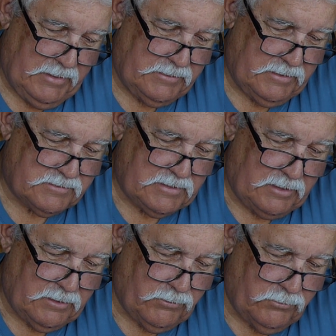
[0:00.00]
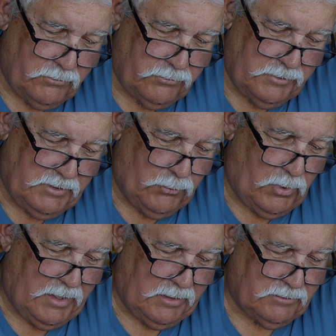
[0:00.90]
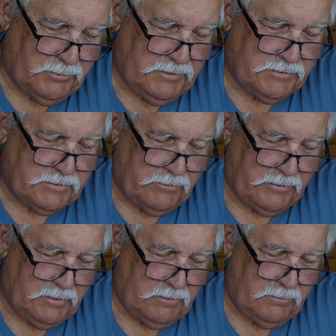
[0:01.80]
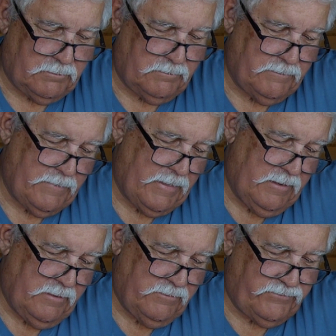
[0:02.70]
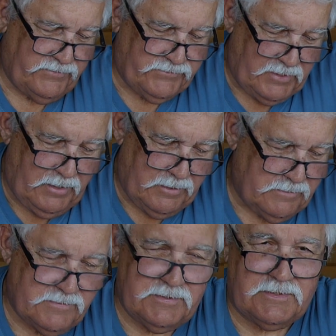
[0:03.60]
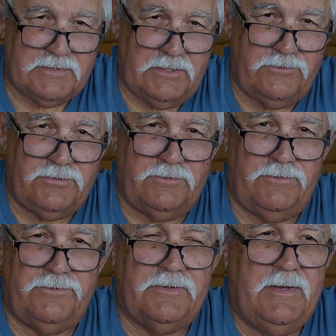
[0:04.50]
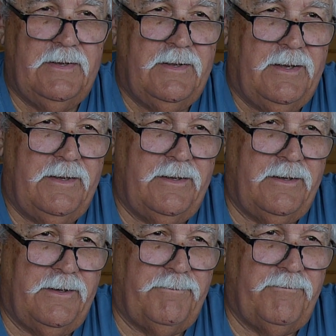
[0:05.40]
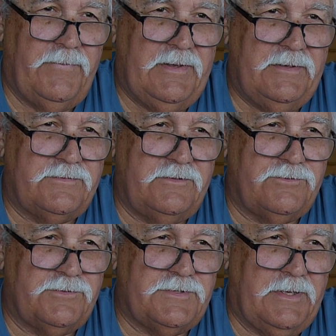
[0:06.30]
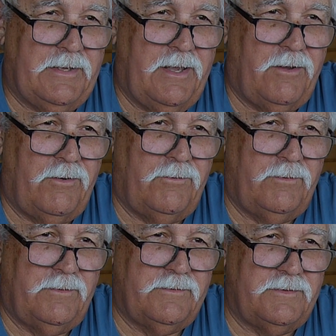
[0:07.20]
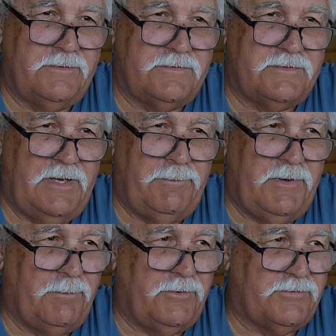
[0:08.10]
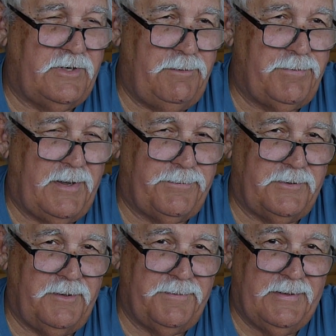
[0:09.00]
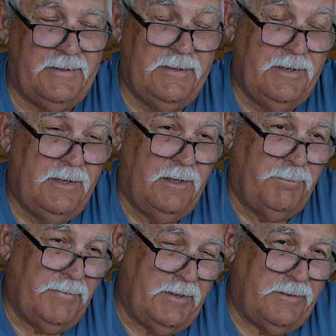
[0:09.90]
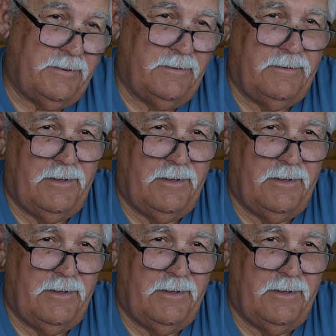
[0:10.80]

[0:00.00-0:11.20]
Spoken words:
It gets kind of really wild when you start getting 15 and 16 shooters. It's interesting how the same numbers keep popping up. But